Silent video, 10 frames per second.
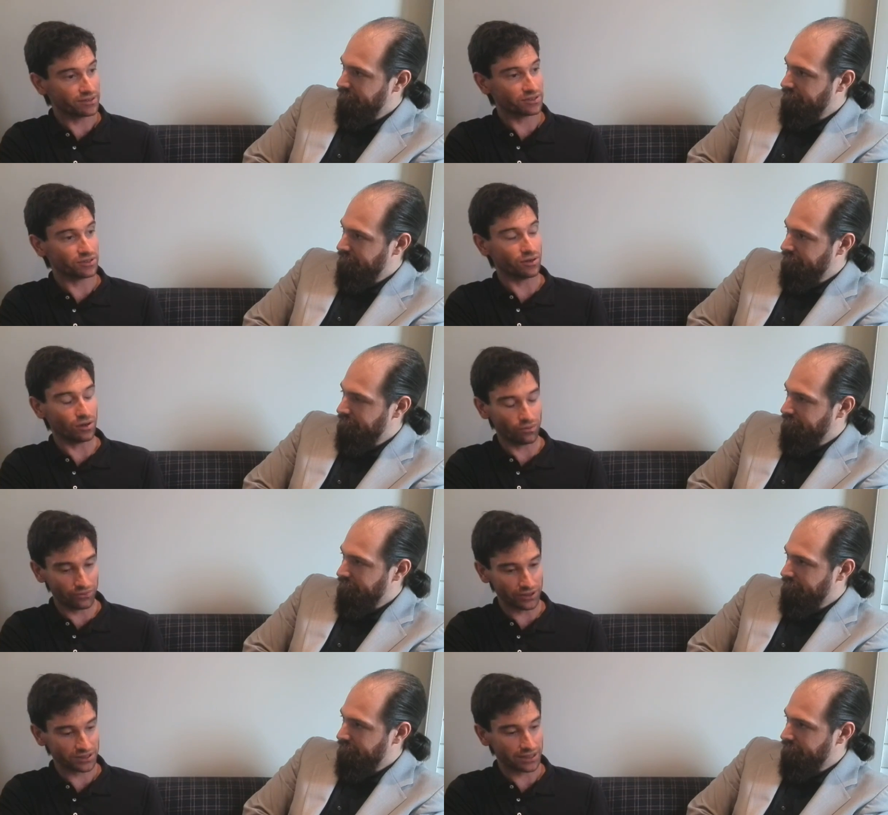Speaker 1: is such an
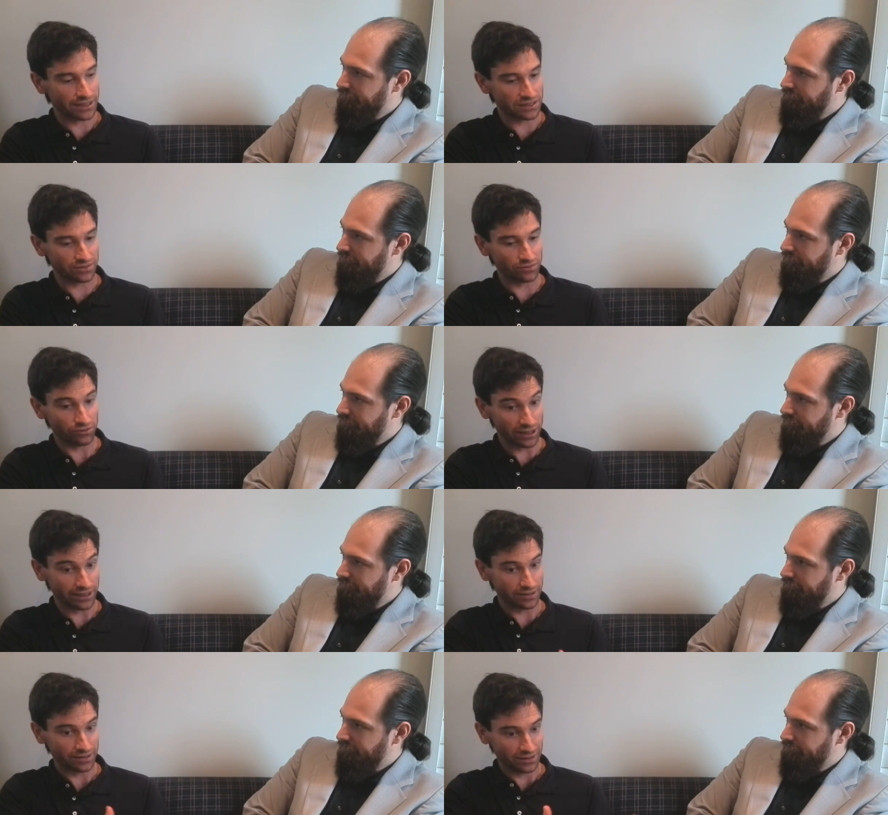obvious case of a really
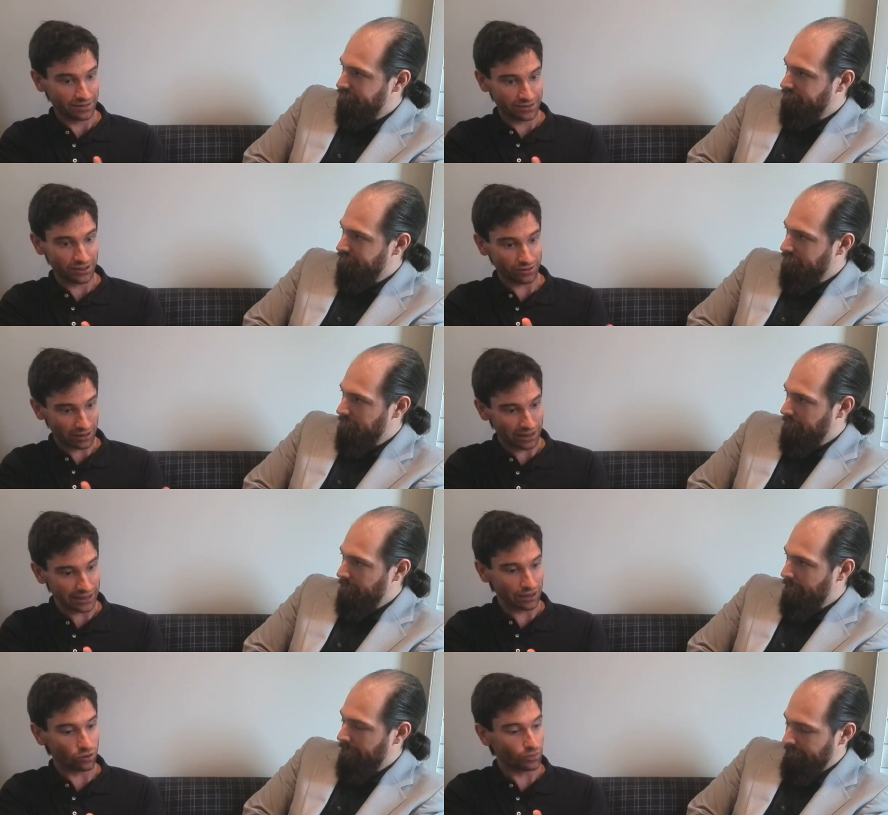you know,
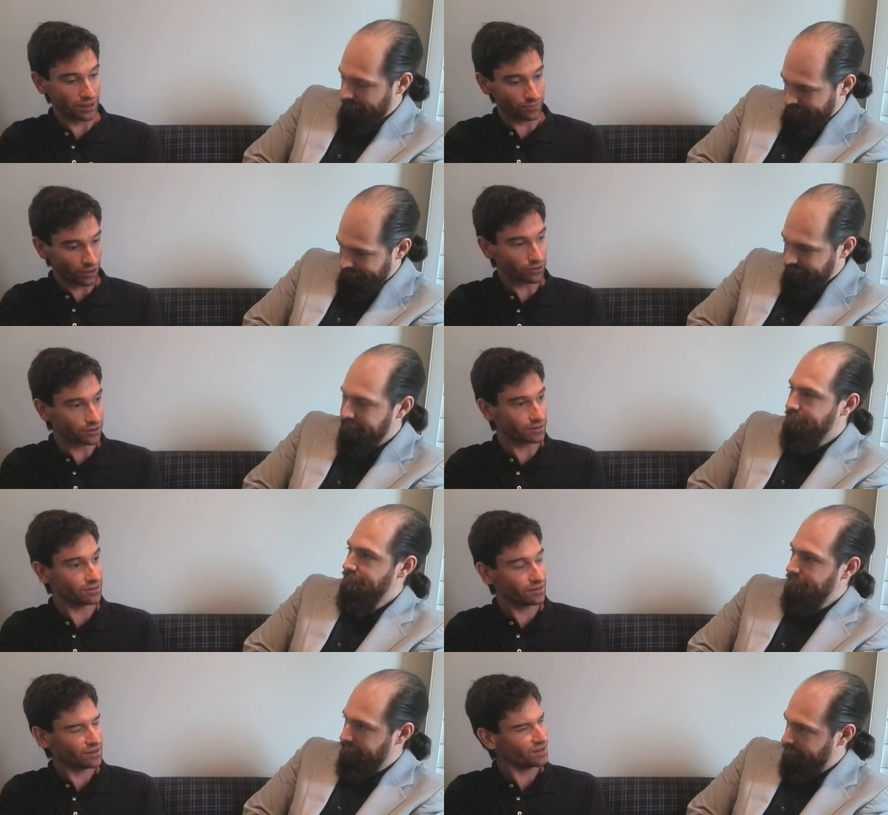clear law being broken,
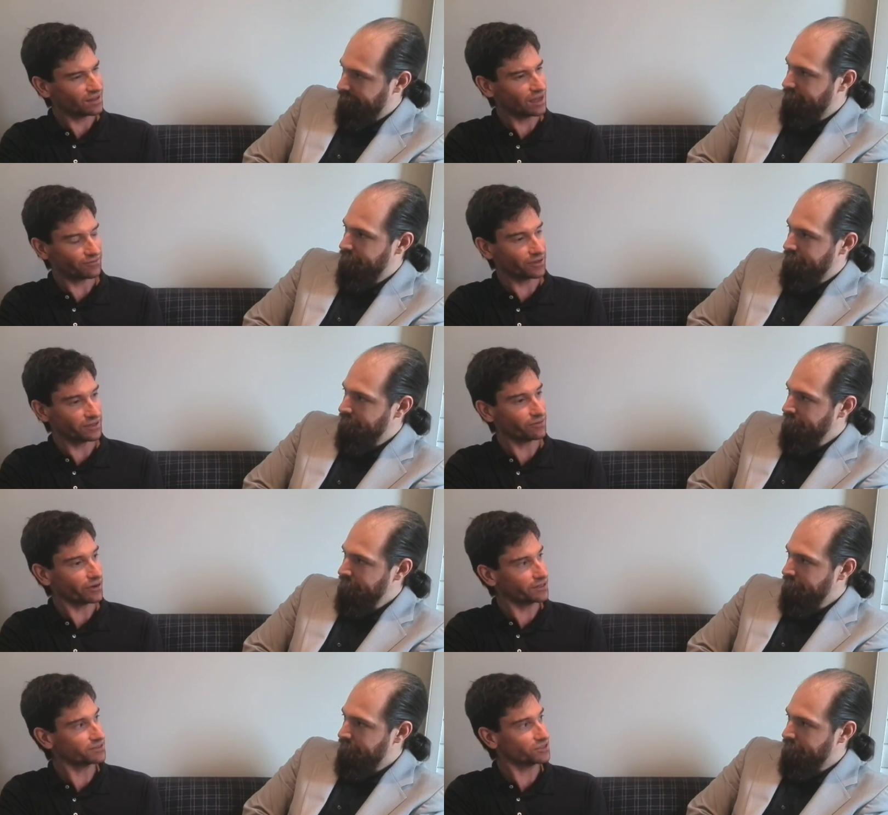I find it
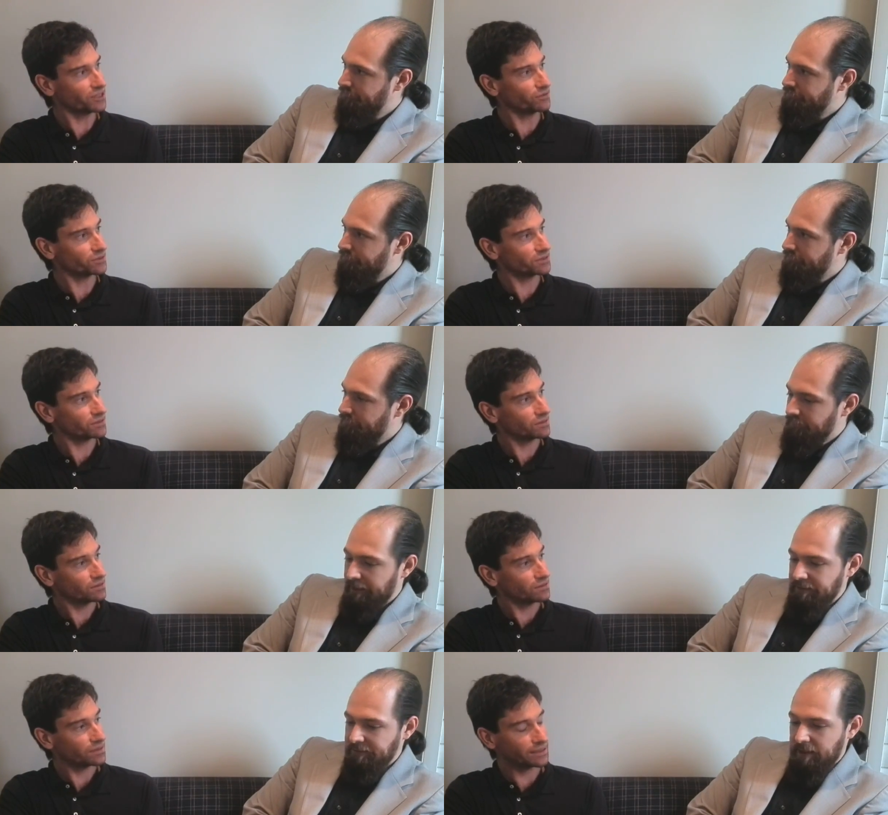very disingenuous.
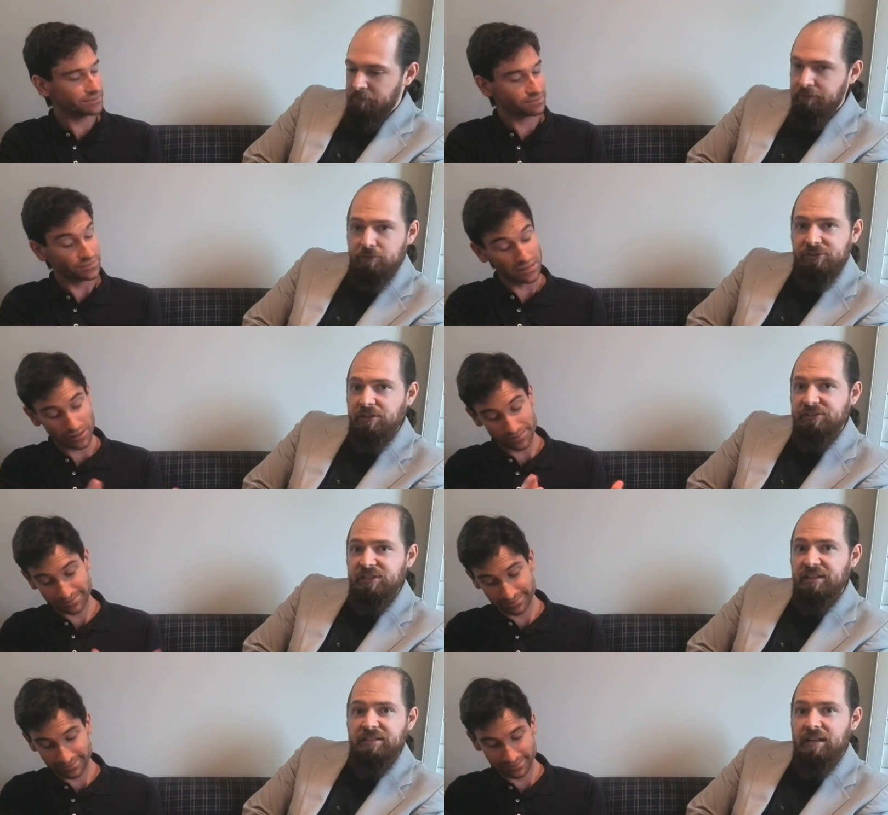
Speaker 2: And um, we've also
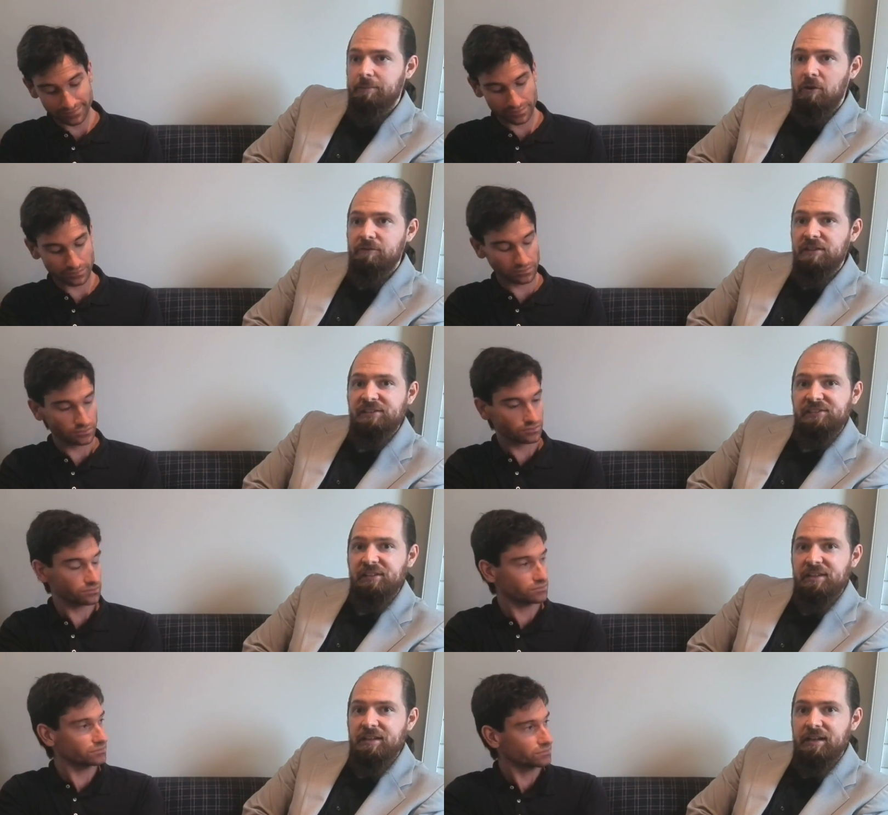seen, um,
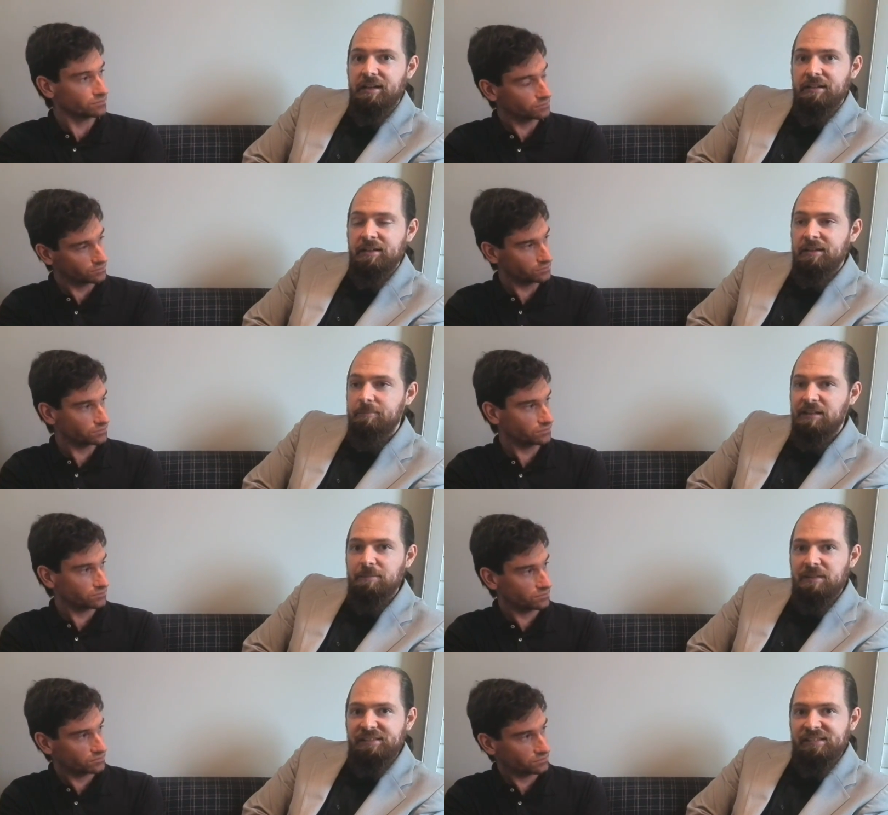obviously, uh,
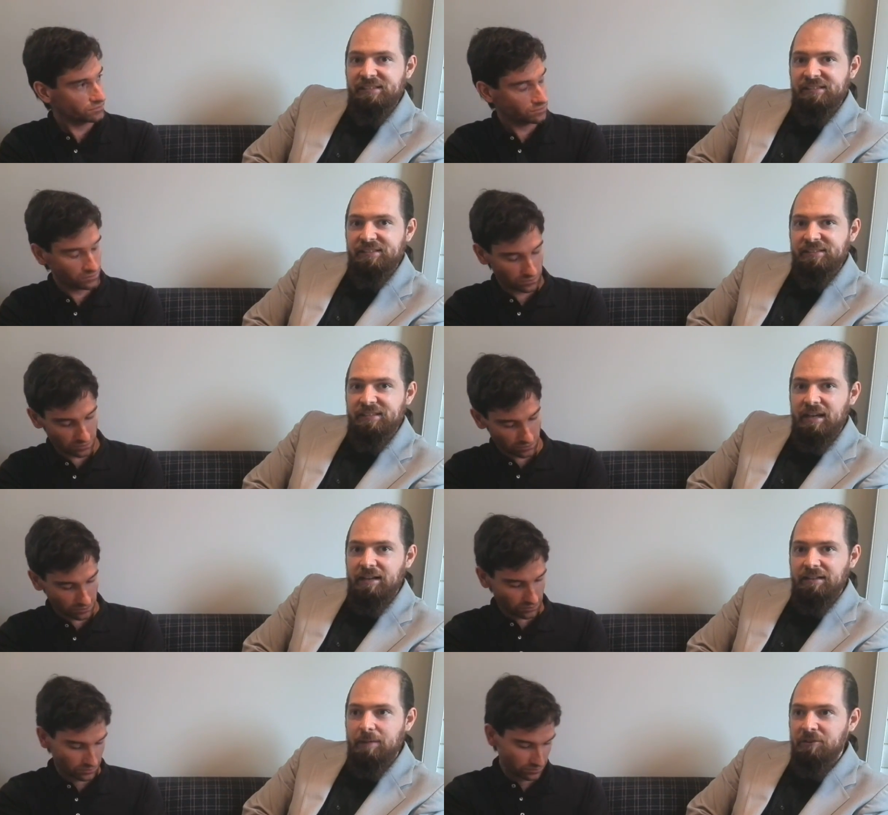many businesses
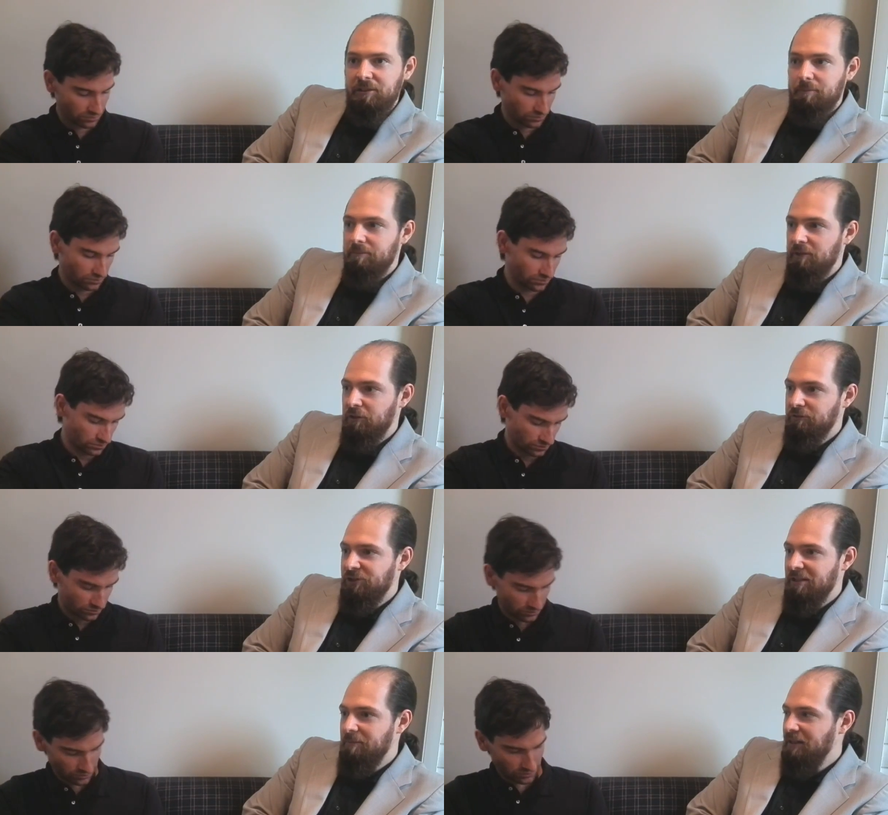uh, come on the
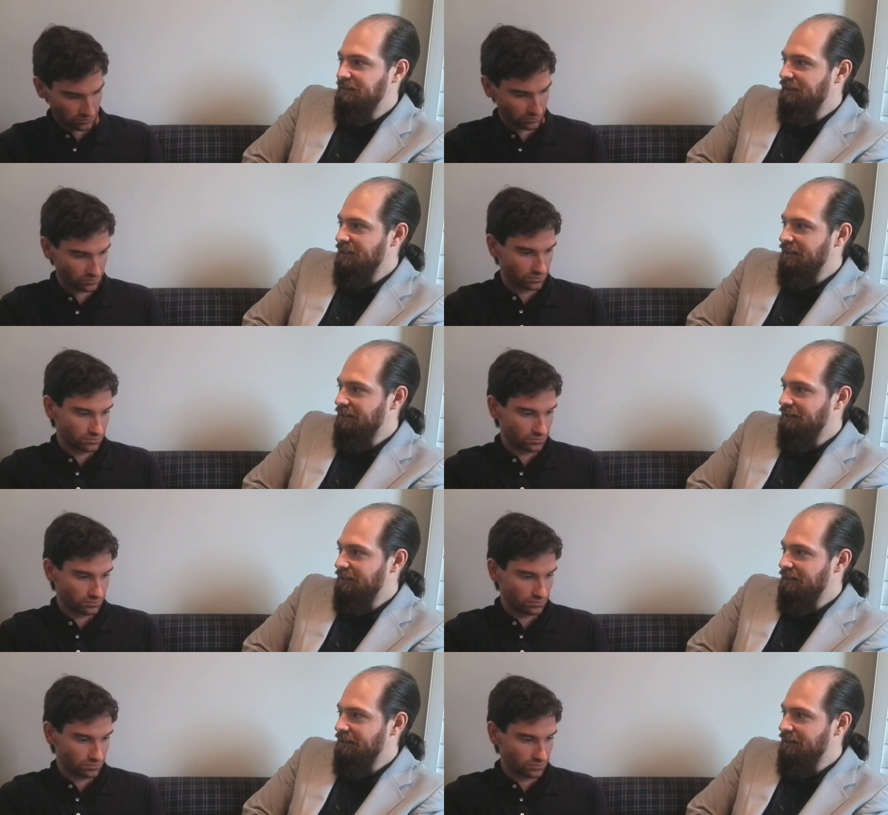LGBT